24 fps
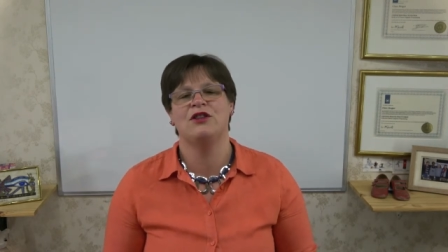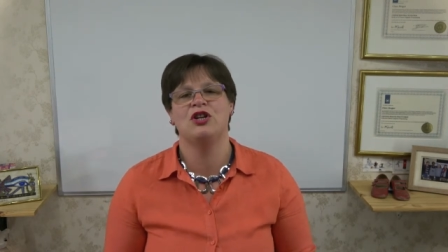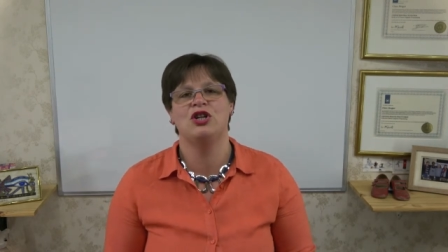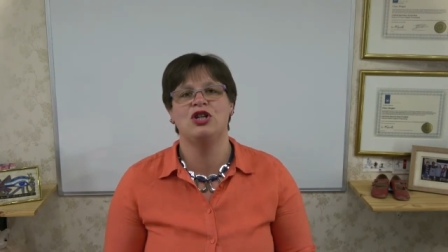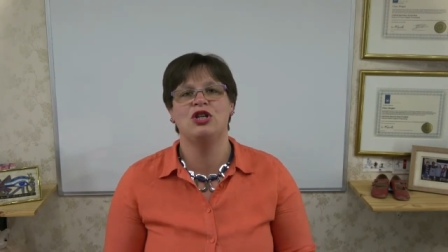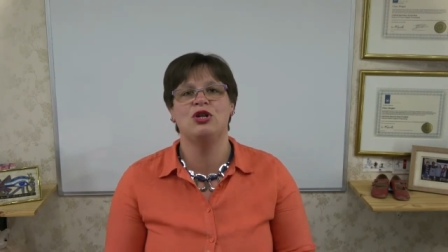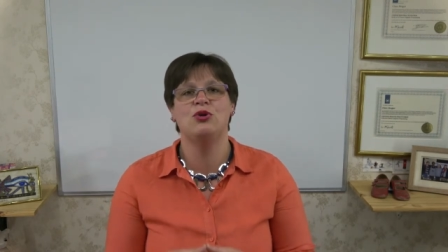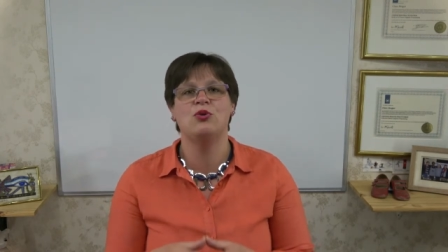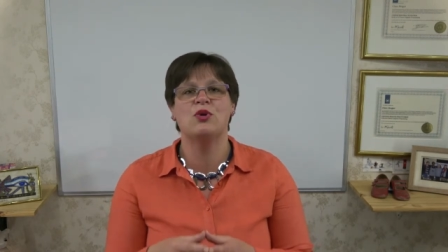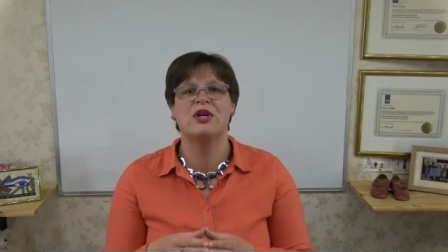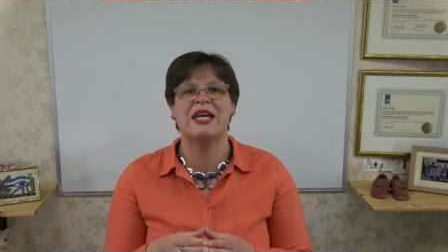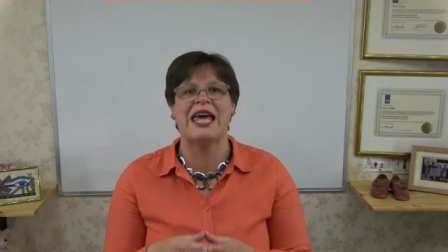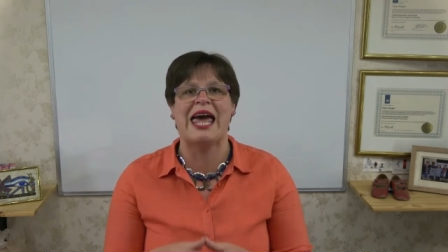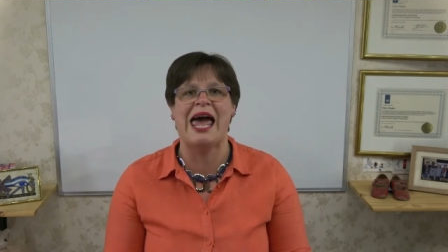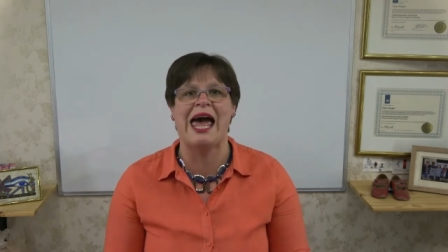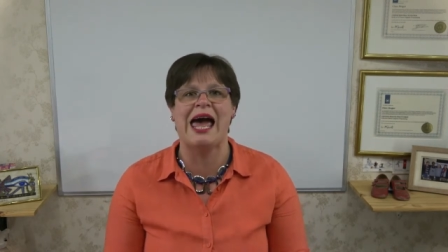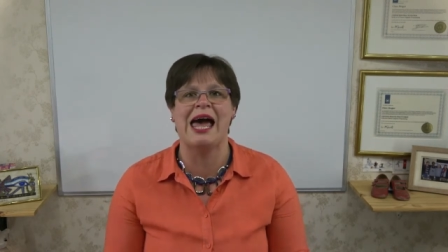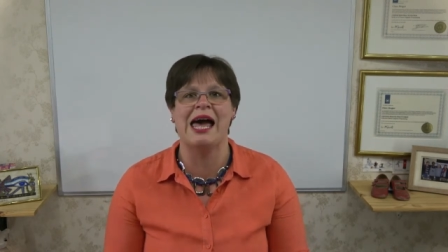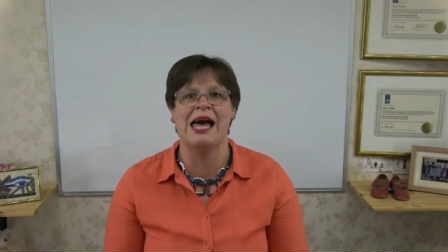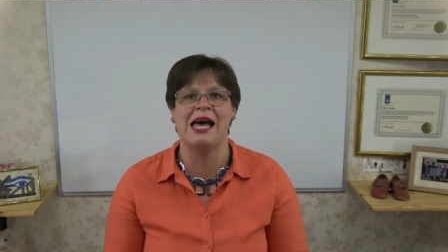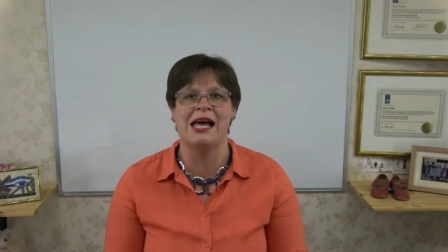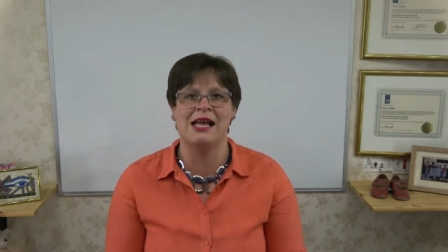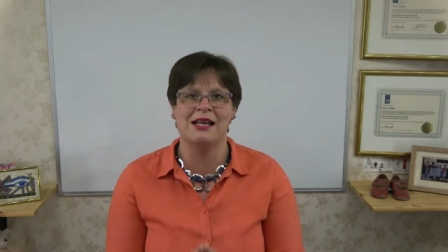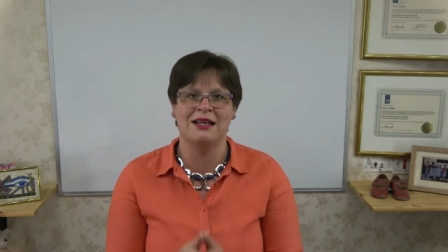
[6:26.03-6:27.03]
that you
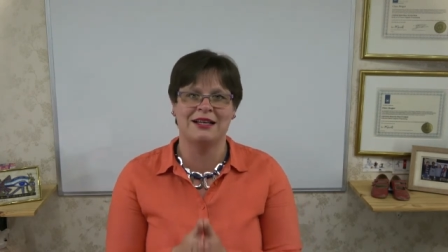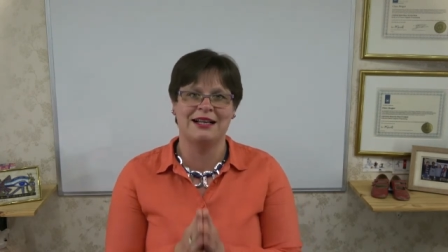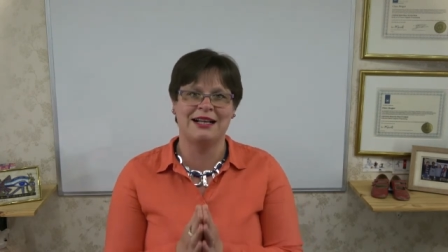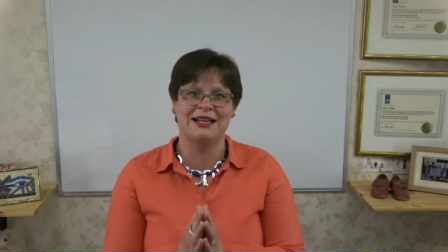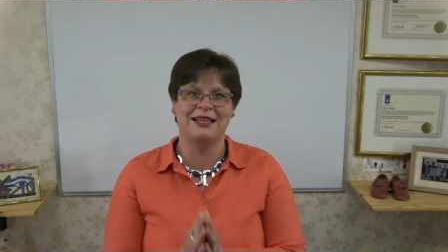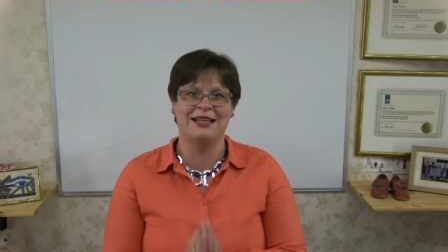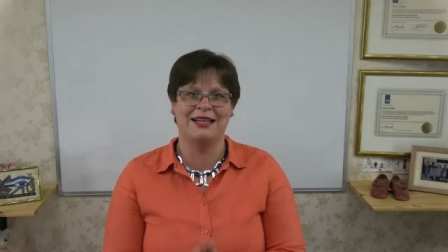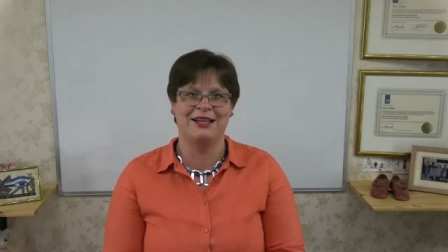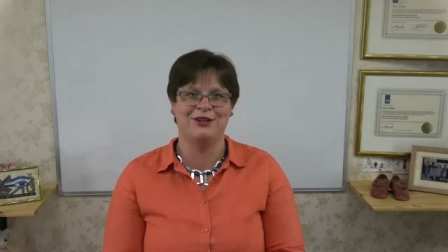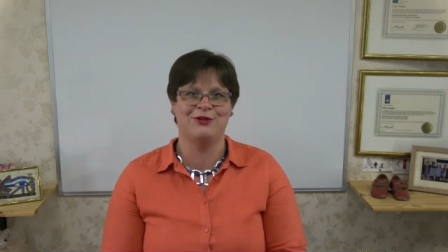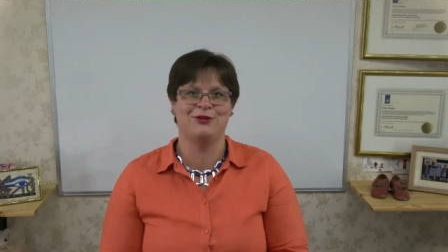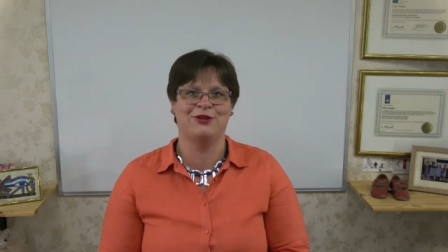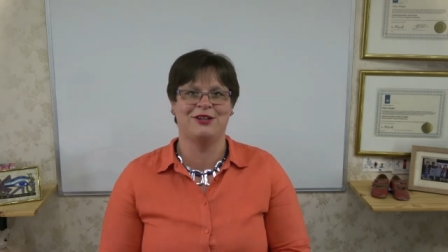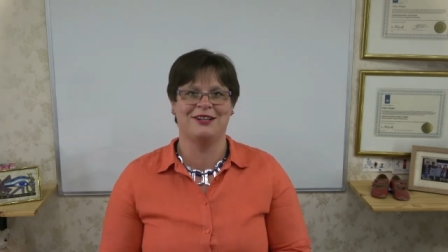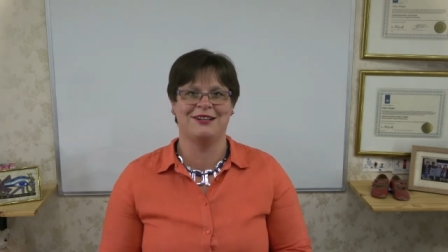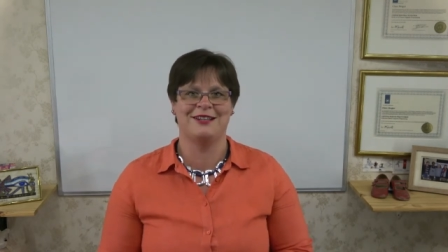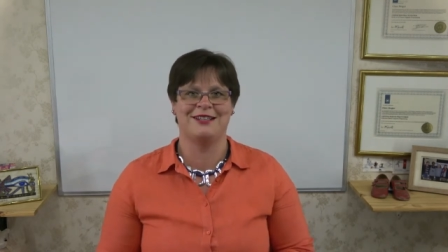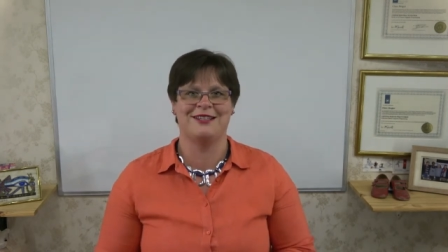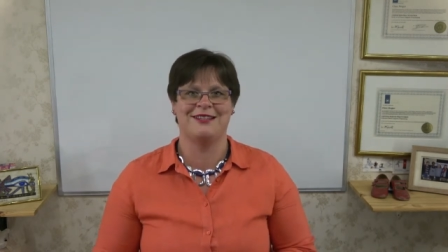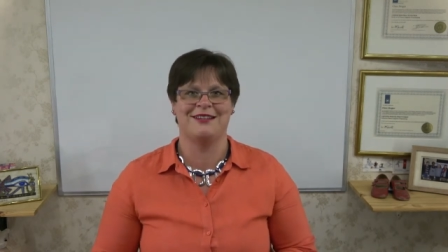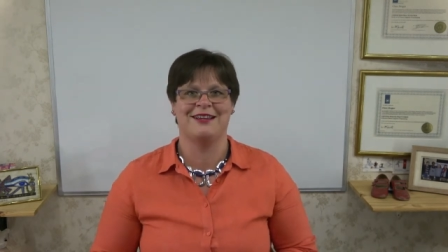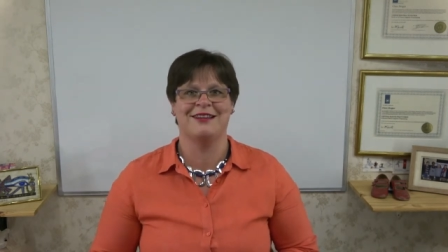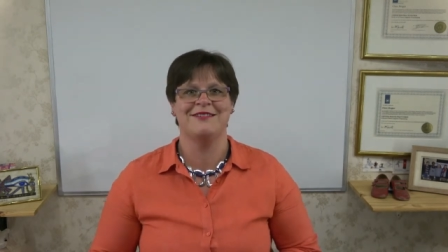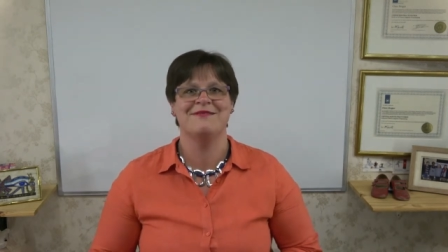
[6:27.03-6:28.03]
can clear your
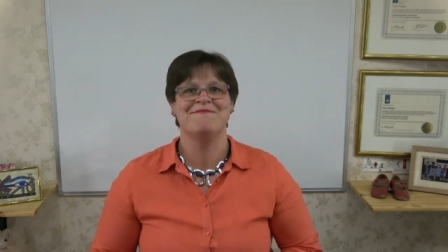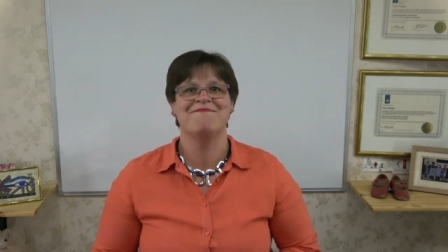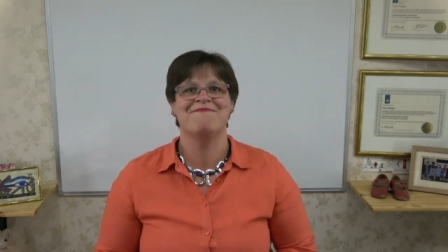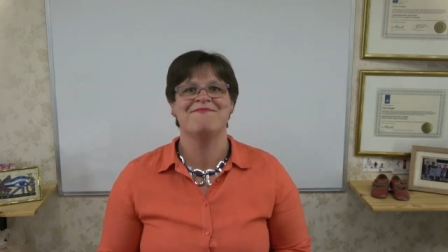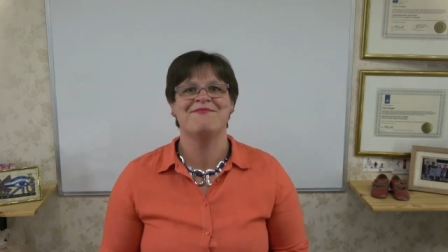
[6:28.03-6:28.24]
clutter,